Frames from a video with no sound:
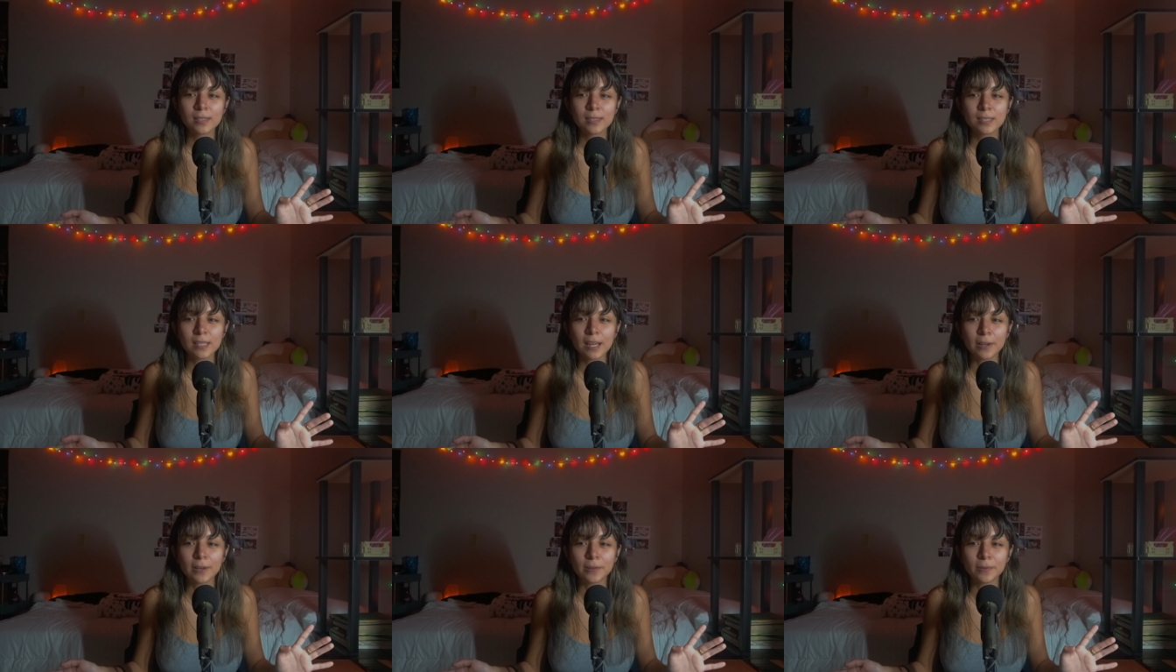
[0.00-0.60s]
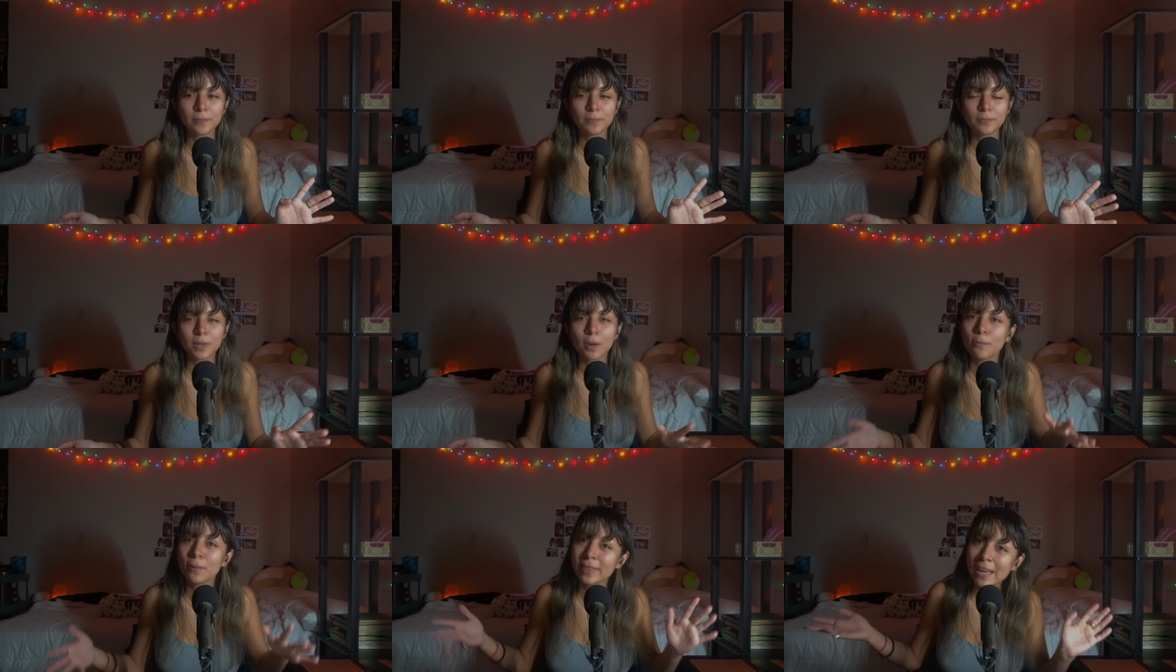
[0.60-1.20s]
So,
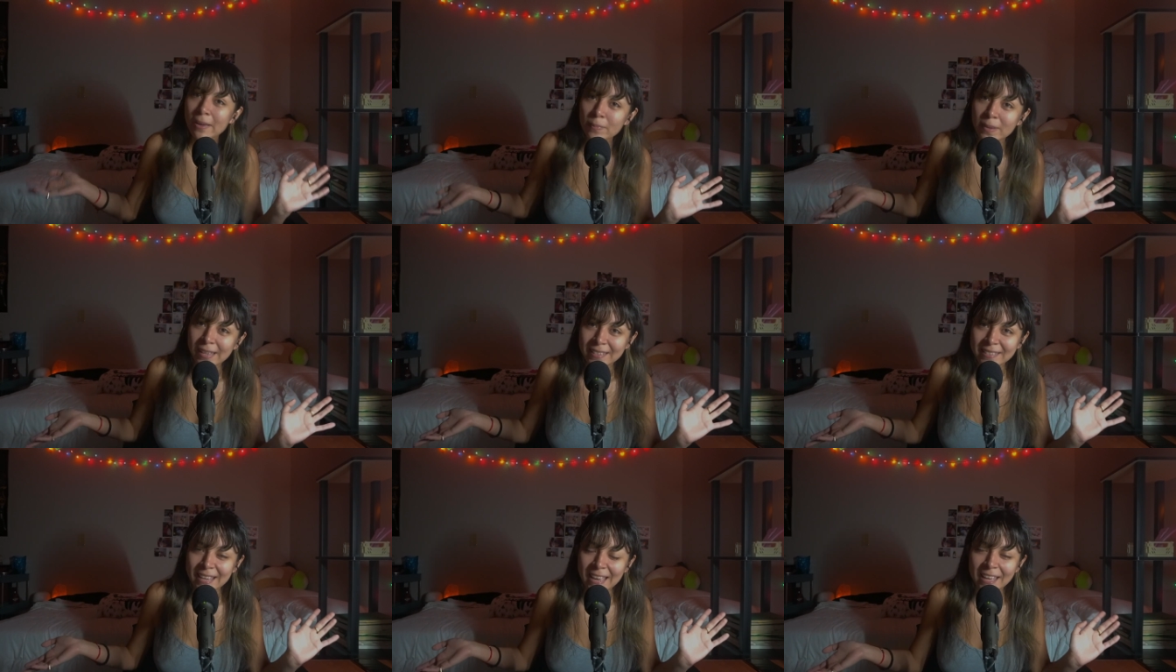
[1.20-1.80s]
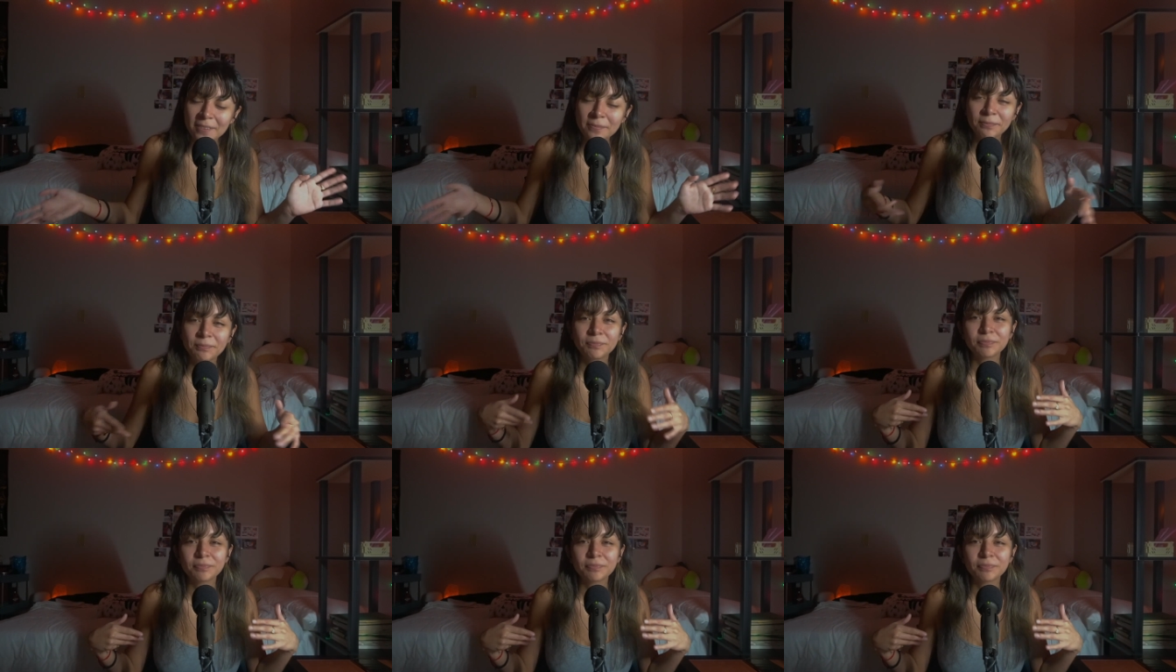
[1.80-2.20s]
with that being said,